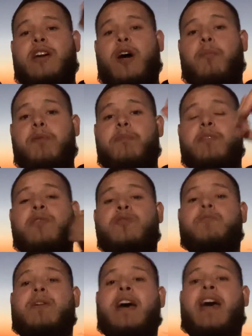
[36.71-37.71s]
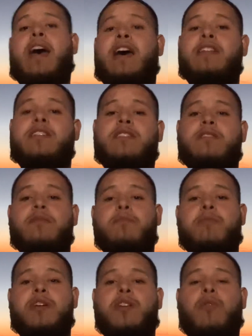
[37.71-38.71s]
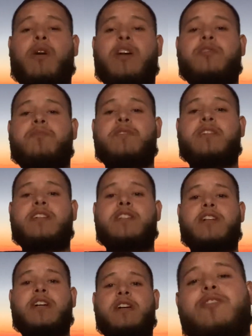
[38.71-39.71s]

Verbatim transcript: helping me use my hands, being a quadriplegic.